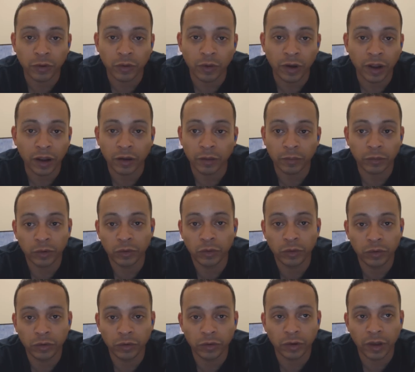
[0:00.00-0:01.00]
if you don't like them. You,
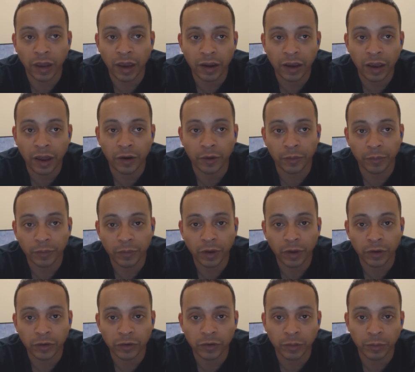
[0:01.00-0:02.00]
you can't get them
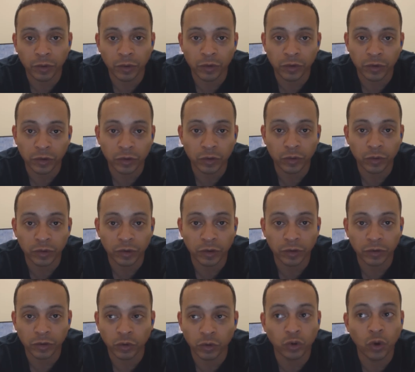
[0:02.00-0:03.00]
on some of those
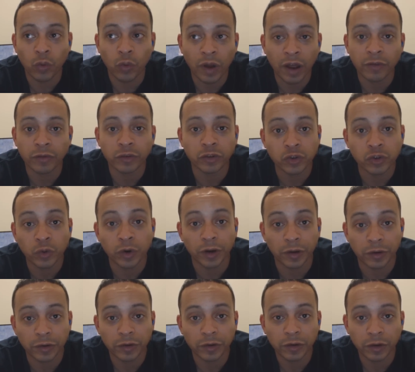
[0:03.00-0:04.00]
exclusives. You don't have a
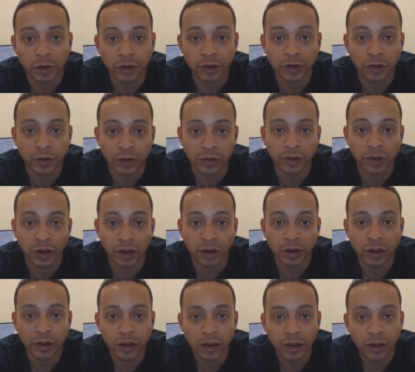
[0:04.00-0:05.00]
choice. You understand what I'm
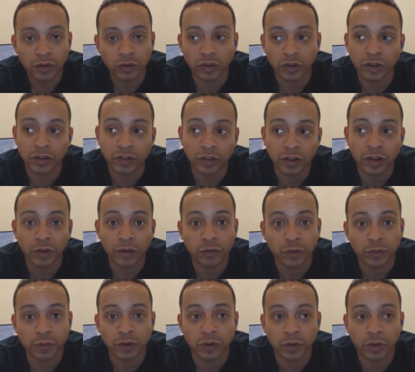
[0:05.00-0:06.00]
saying? So there's a
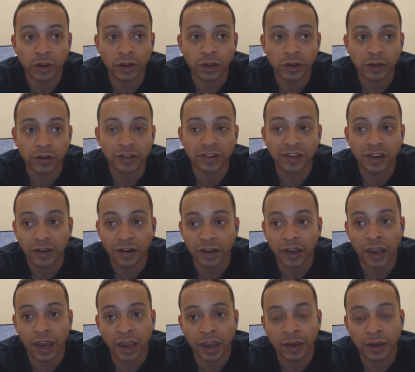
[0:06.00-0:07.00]
difference between seeing
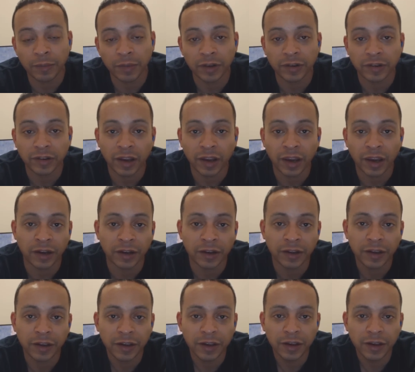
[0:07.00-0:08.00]
a game and
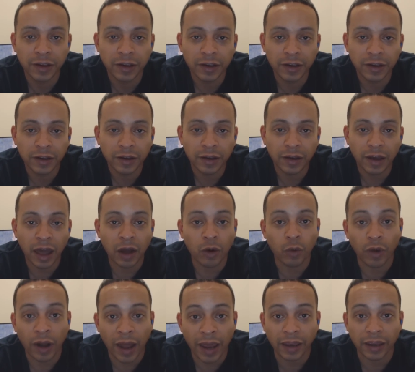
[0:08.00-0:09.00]
saying, I
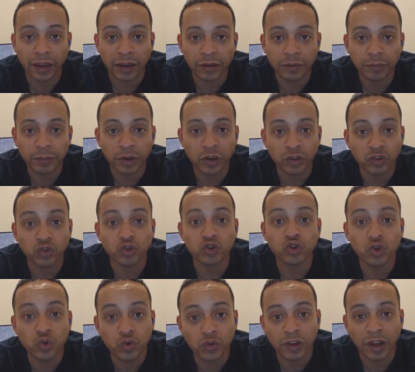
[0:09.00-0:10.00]
don't like it because you
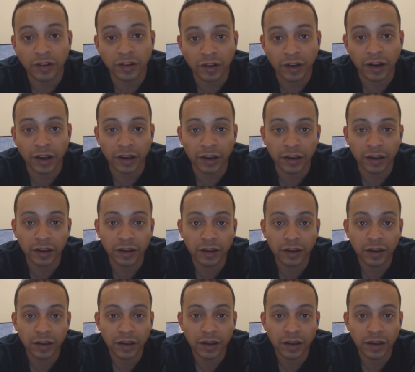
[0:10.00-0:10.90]
choose not to like it,